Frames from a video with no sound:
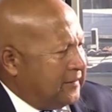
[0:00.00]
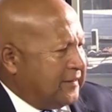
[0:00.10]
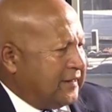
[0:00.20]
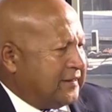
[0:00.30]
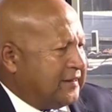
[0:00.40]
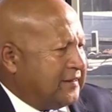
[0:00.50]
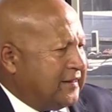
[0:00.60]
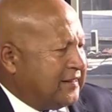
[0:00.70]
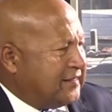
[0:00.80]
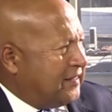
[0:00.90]
that earn
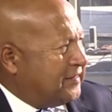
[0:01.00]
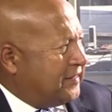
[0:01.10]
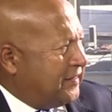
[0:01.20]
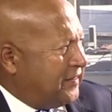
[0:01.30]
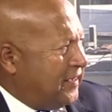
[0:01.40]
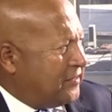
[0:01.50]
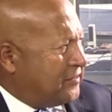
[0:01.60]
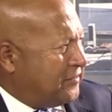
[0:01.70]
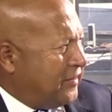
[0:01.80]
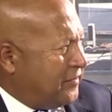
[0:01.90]
less than
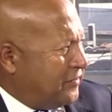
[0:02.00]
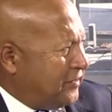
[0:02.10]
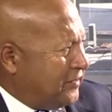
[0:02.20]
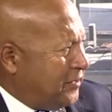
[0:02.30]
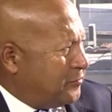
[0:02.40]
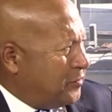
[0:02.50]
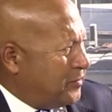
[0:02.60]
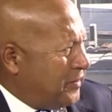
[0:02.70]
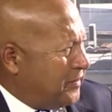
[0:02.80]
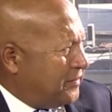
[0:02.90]
3,500 rand per
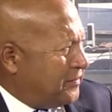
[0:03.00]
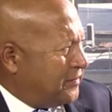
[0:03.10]
month.